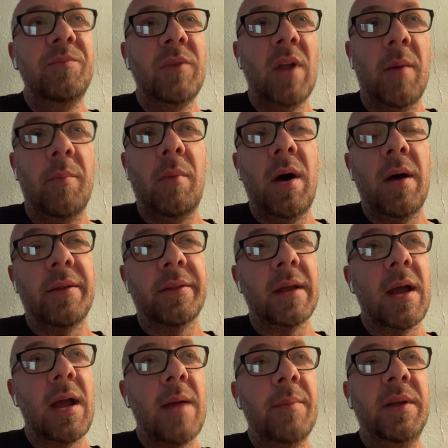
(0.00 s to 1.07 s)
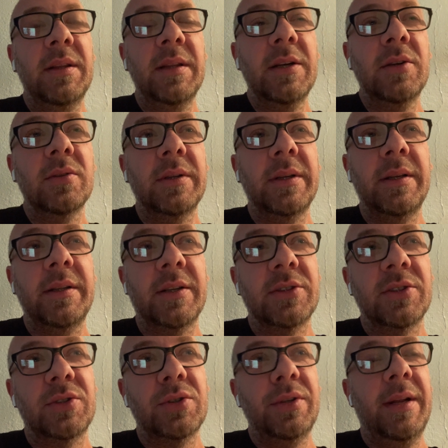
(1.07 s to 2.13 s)
a month. I mean, literally,
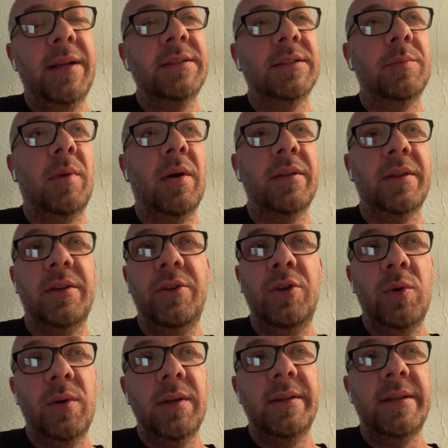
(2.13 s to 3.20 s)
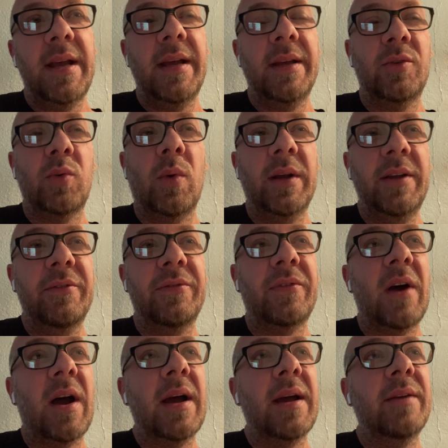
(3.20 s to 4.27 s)
there's 30 days a month, and you can take
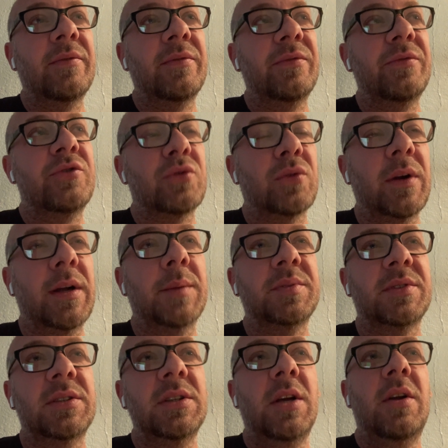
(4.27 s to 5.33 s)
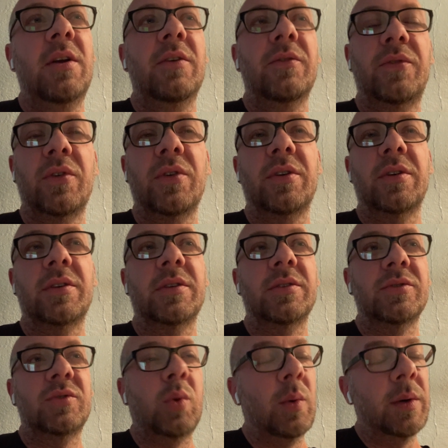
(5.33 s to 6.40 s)
25 trips for
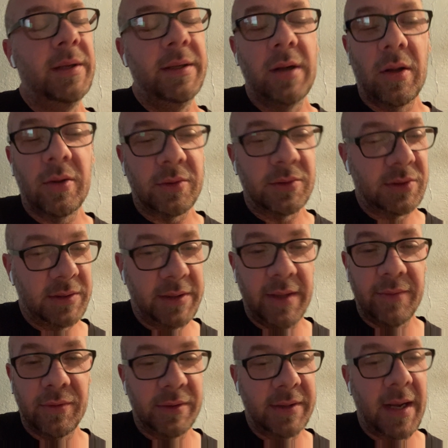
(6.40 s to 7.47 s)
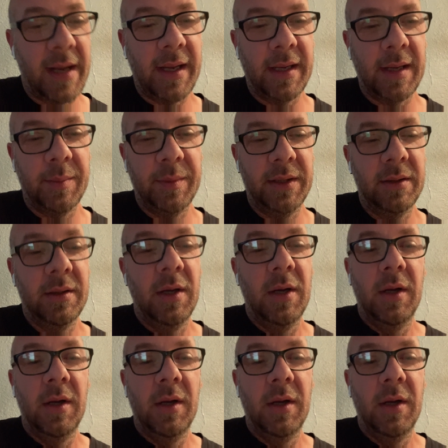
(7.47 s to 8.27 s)
$20, give or take. I mean,